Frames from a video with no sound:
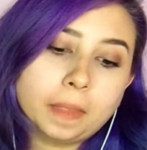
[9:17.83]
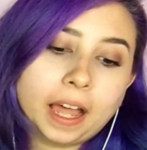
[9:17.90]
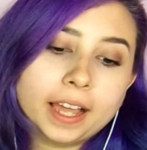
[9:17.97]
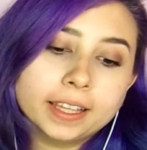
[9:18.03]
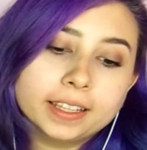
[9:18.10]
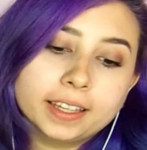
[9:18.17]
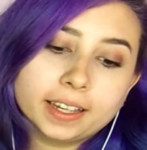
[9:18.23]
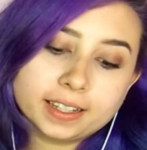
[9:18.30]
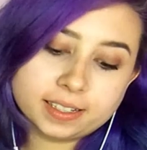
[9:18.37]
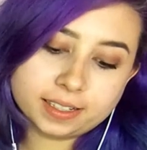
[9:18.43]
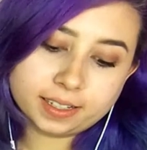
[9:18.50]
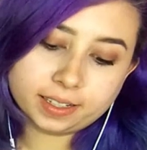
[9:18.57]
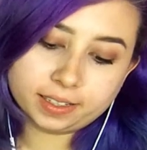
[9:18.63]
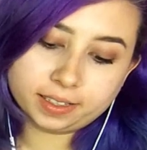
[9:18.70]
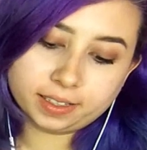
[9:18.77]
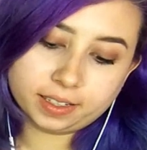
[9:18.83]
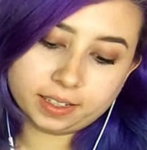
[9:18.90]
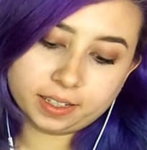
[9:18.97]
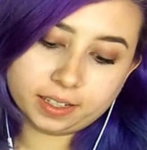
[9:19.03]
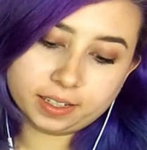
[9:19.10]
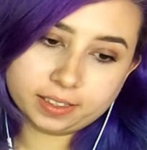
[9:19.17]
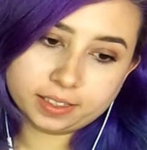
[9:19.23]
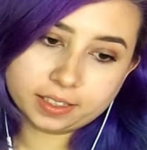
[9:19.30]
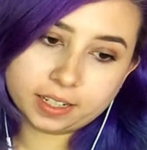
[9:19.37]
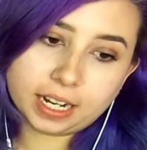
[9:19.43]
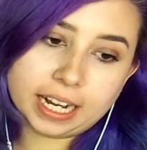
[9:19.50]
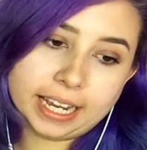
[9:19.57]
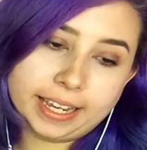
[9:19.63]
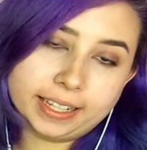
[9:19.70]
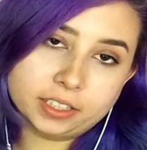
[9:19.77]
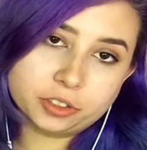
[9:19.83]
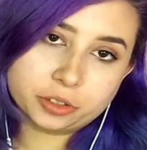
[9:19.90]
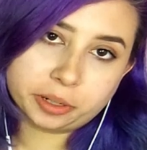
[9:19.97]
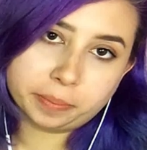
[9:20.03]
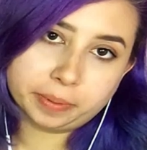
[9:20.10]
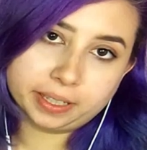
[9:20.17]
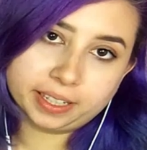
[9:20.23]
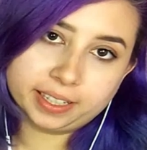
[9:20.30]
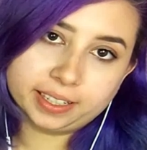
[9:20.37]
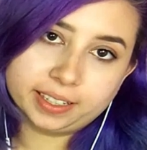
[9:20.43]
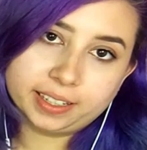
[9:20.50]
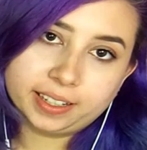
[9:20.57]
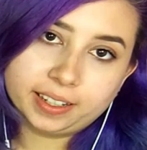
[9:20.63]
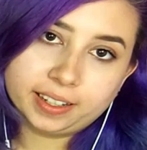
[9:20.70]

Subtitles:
I guess that Sky and Triplet